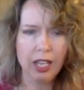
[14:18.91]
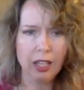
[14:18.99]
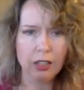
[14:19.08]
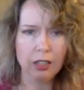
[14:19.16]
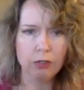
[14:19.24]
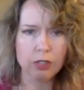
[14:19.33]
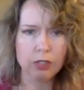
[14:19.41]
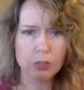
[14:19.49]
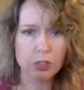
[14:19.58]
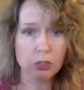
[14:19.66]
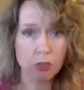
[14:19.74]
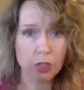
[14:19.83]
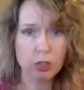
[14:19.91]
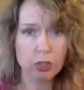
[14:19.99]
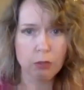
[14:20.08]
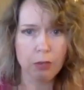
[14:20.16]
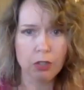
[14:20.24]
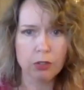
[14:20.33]
headed for some
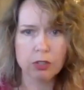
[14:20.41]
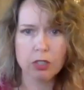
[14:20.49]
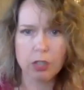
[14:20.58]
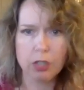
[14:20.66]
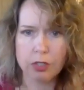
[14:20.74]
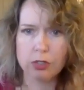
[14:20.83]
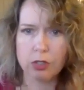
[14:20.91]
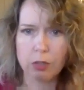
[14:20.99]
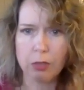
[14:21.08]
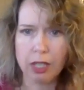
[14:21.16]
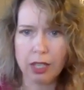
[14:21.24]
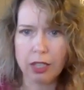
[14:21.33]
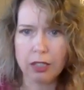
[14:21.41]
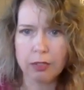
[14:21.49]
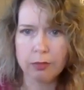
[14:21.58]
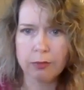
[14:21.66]
construction barrels clustered up ahead.